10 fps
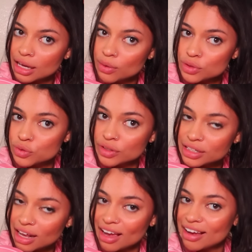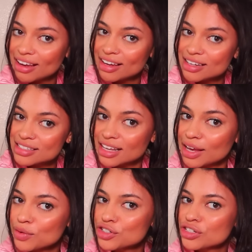It was really nice. Like
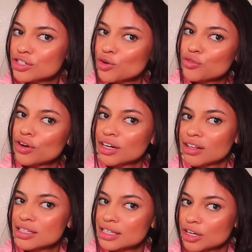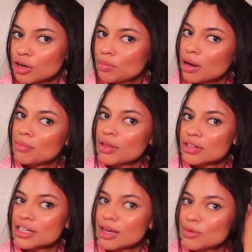it was just so funny like seeing her pump at the
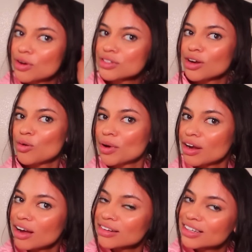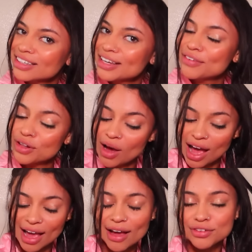table. I was like, oh my God, like even though
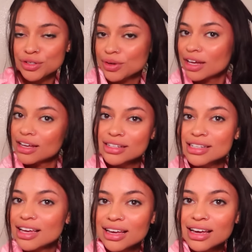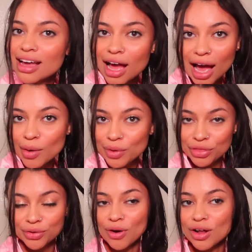I have two kids, like I
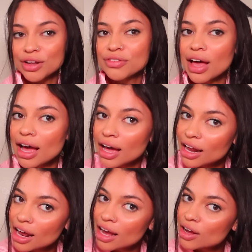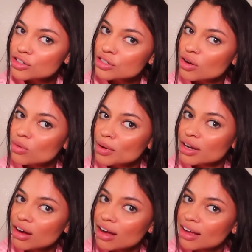went through all of that. I was just like, oh my
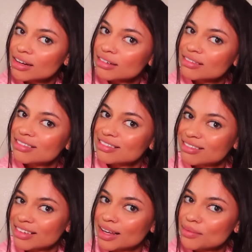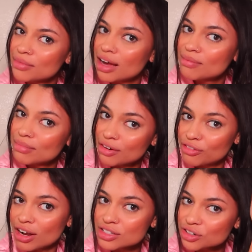God. Like my
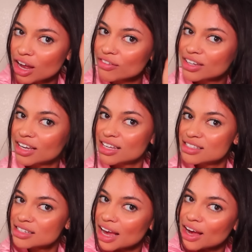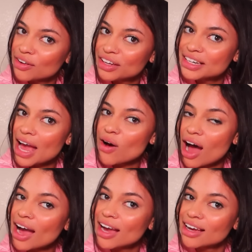friends are having kids now. Like now
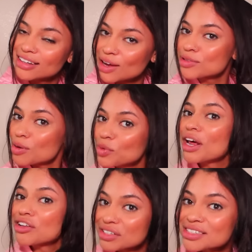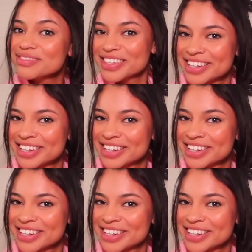I, now someone else.